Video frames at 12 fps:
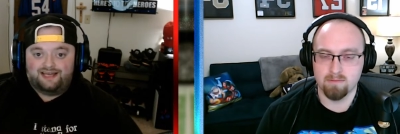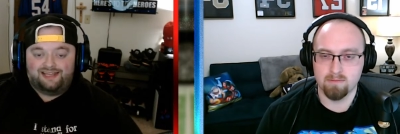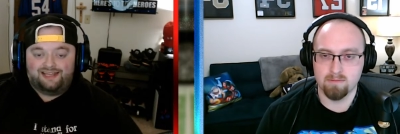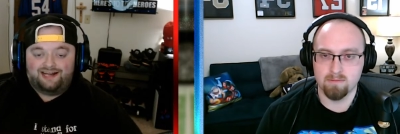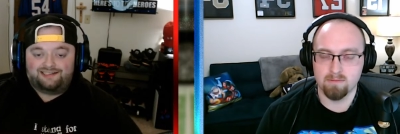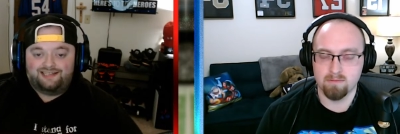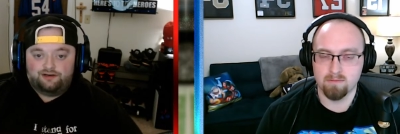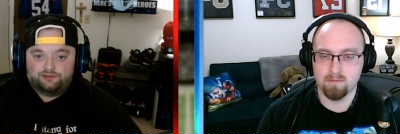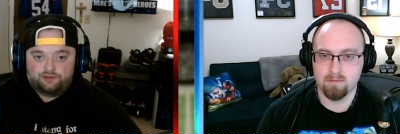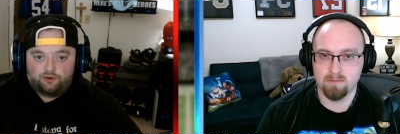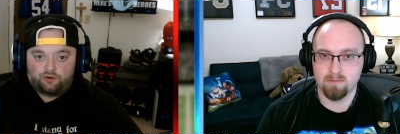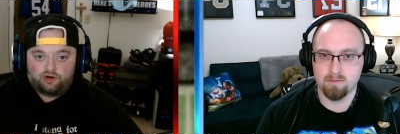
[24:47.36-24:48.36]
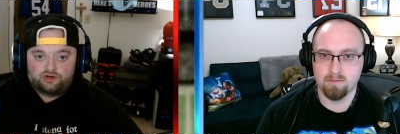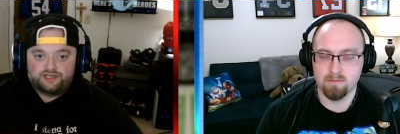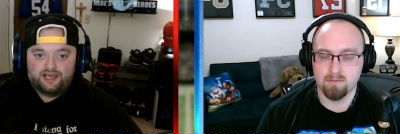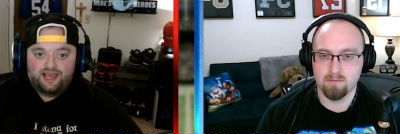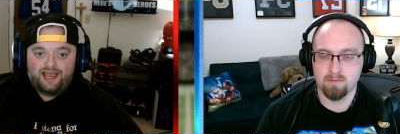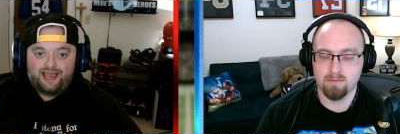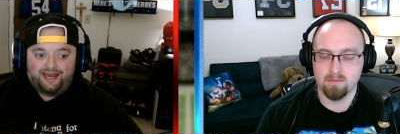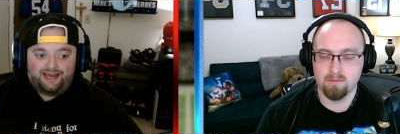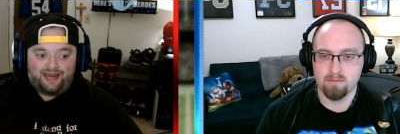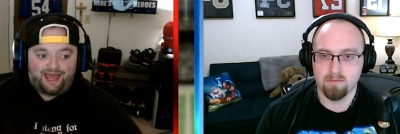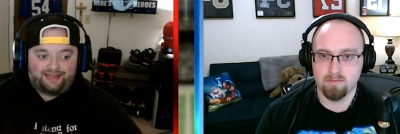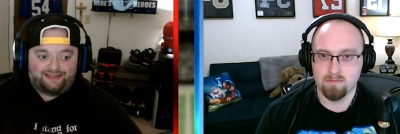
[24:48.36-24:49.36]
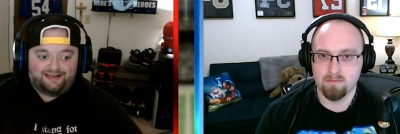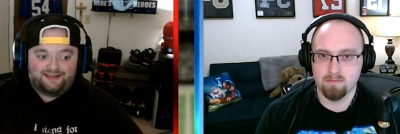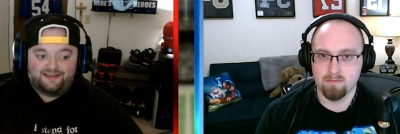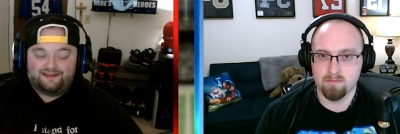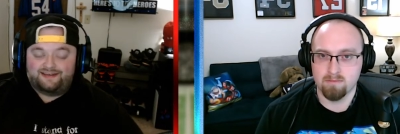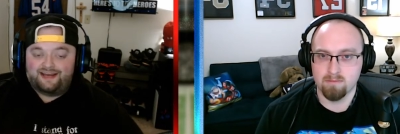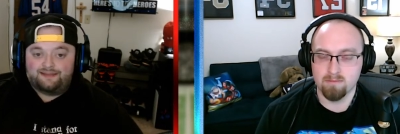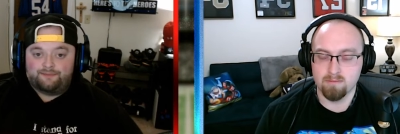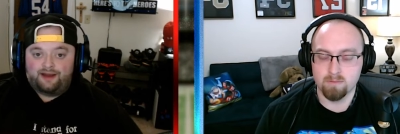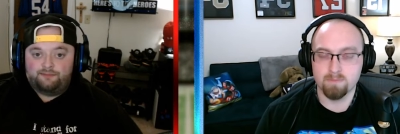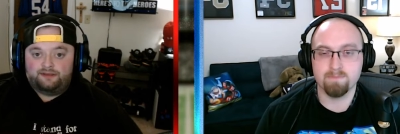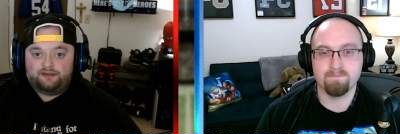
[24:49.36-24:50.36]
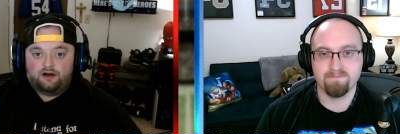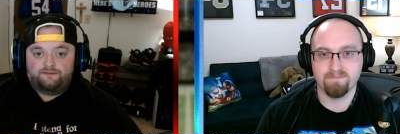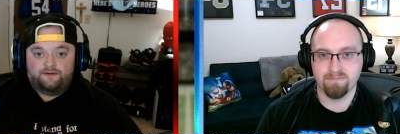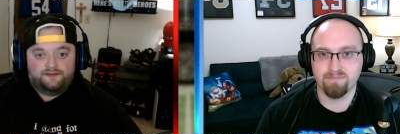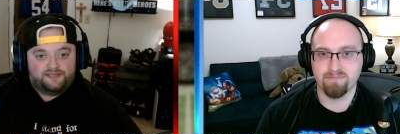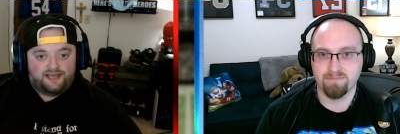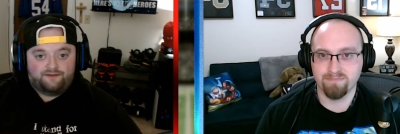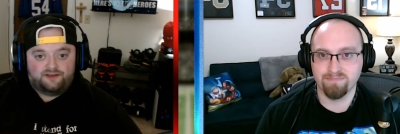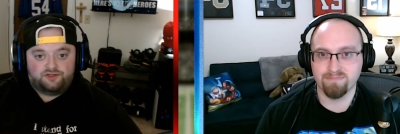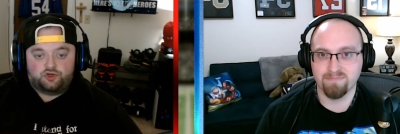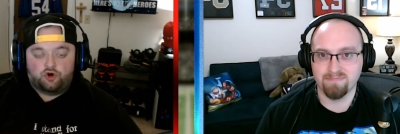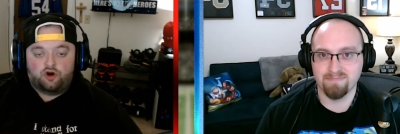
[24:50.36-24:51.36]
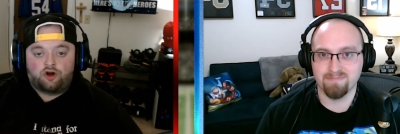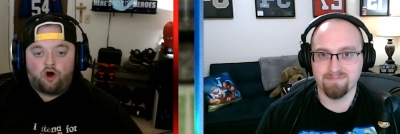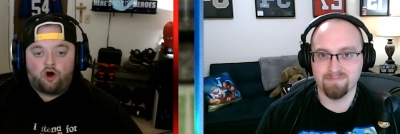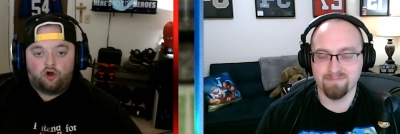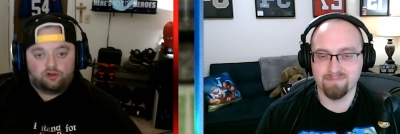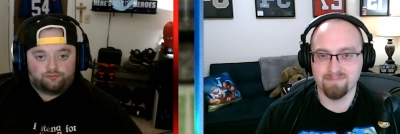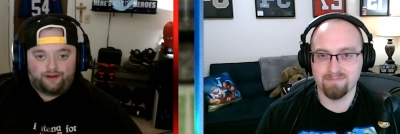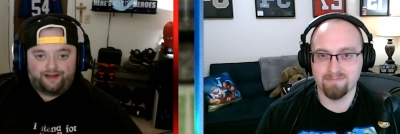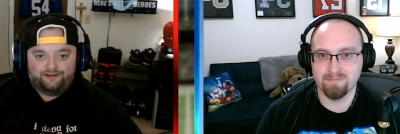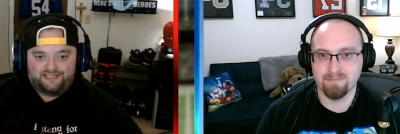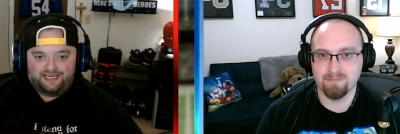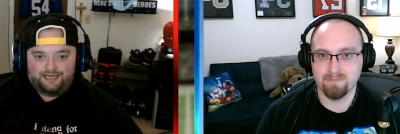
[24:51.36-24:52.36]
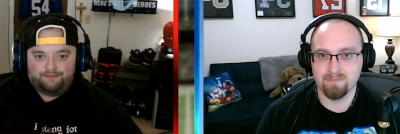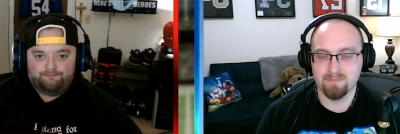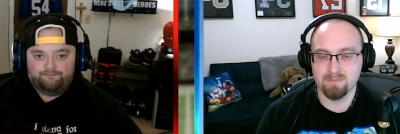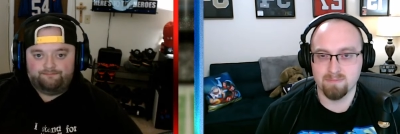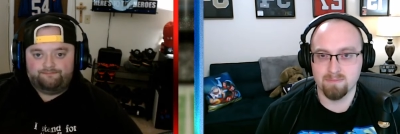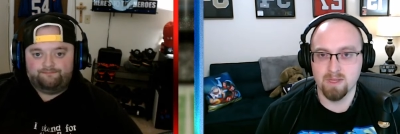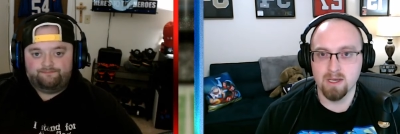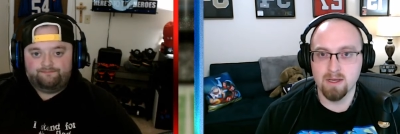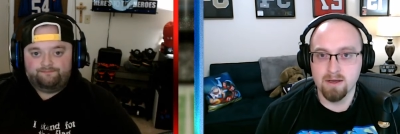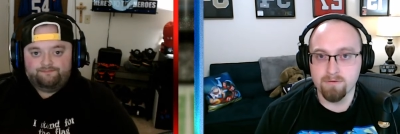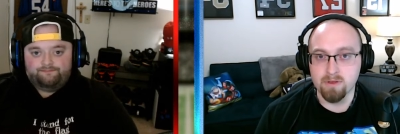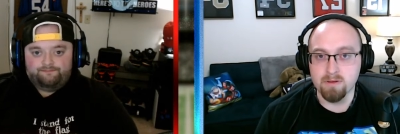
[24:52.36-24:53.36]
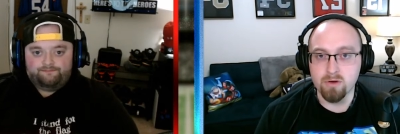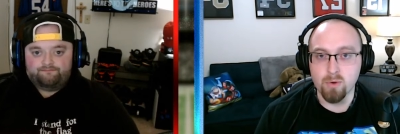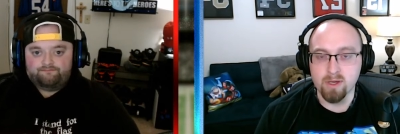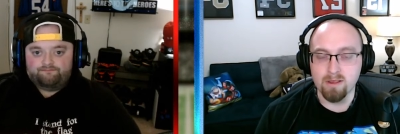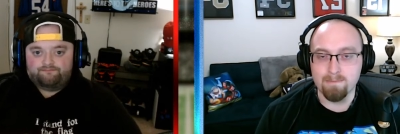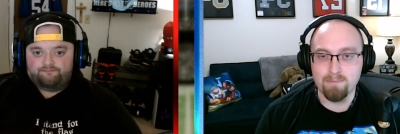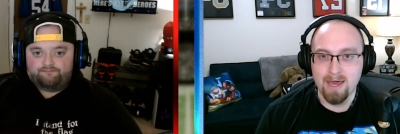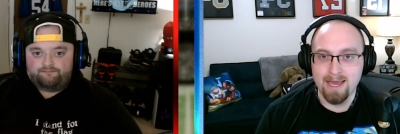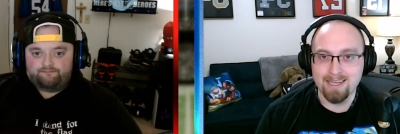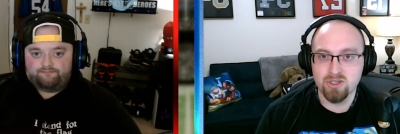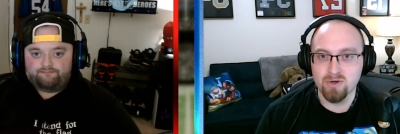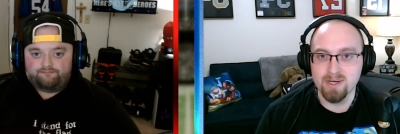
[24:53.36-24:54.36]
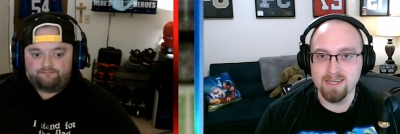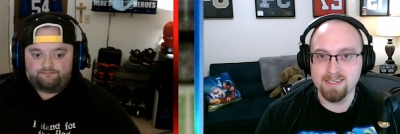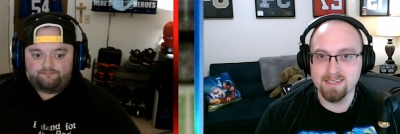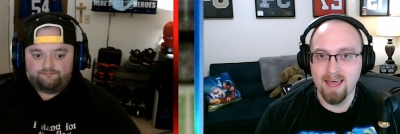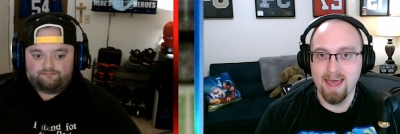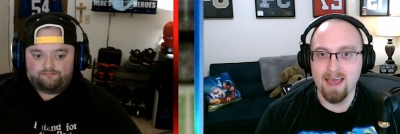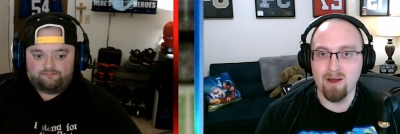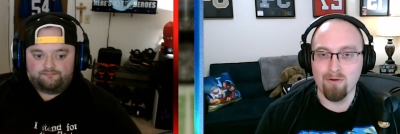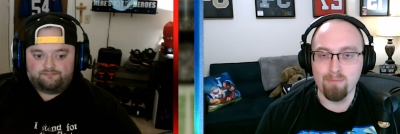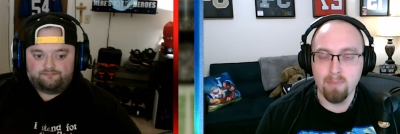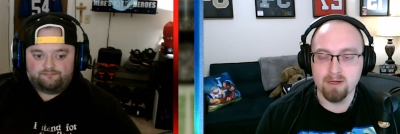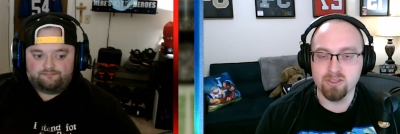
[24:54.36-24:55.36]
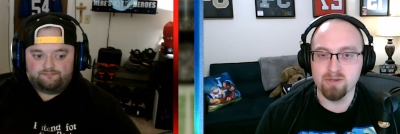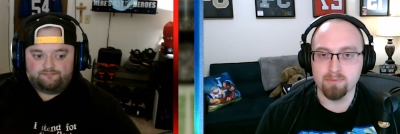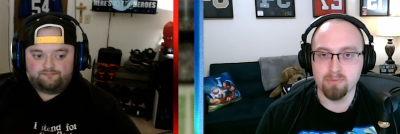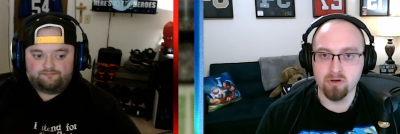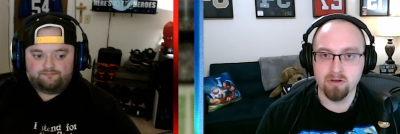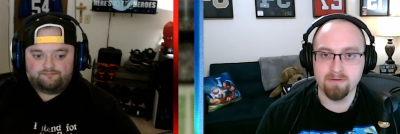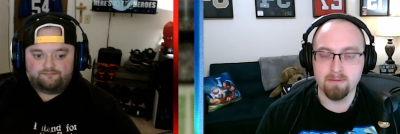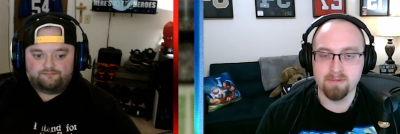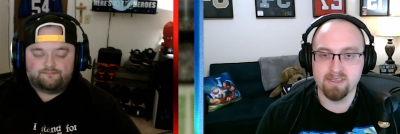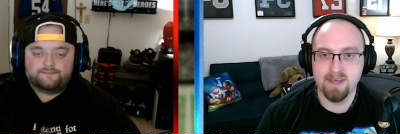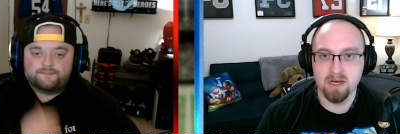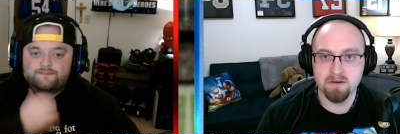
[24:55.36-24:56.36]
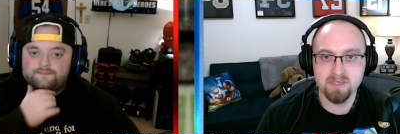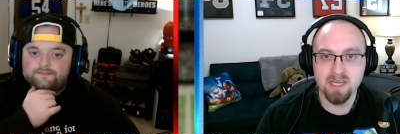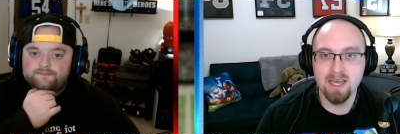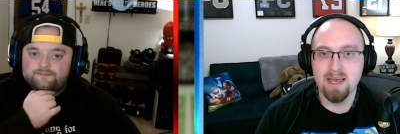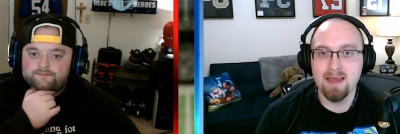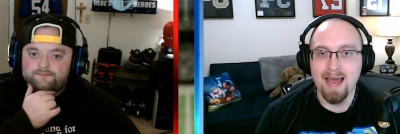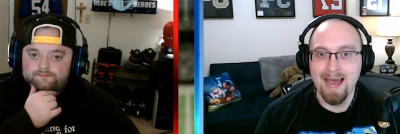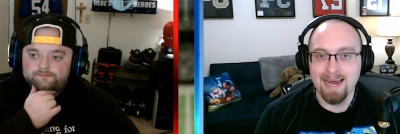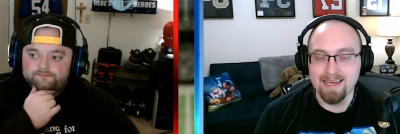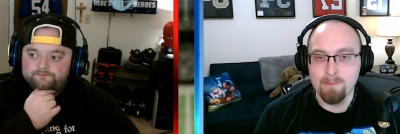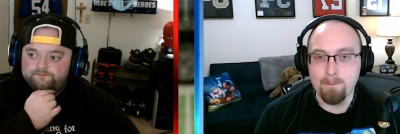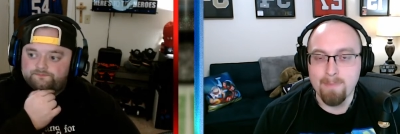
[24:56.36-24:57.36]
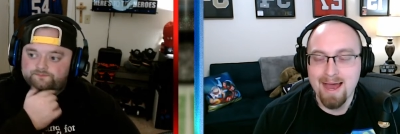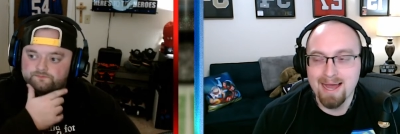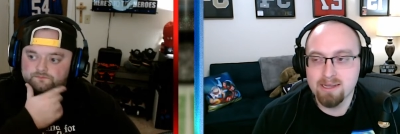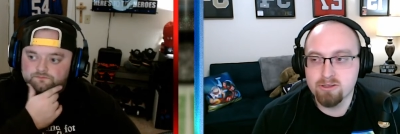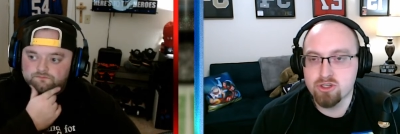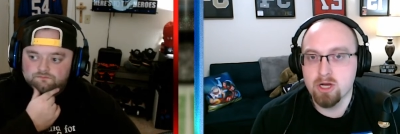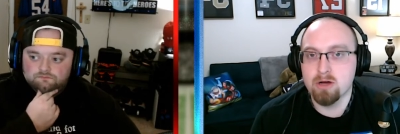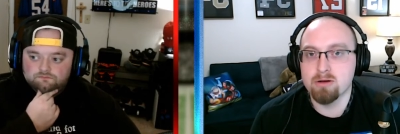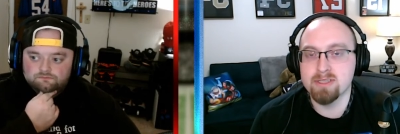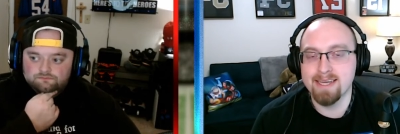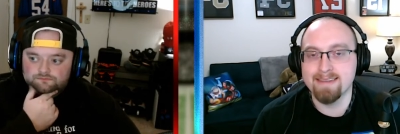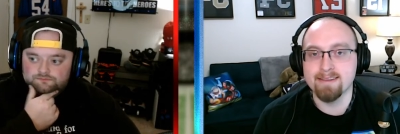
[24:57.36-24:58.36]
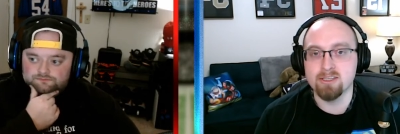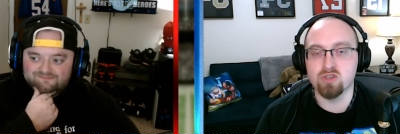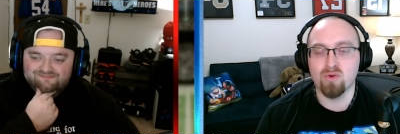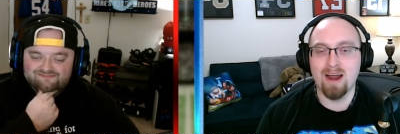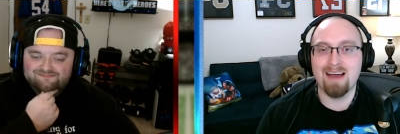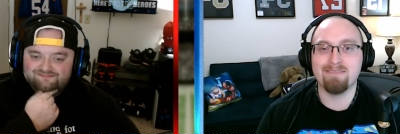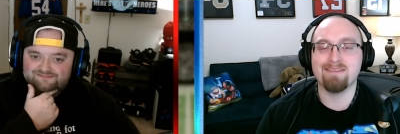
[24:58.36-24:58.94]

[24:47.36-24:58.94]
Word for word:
Speaker 1: lockdown corners. And at the end of the day, the Miami Dolphins have a strong all around team.
Speaker 2: For the New England Patriots, they are much improved themselves, adding Mac Jones in the draft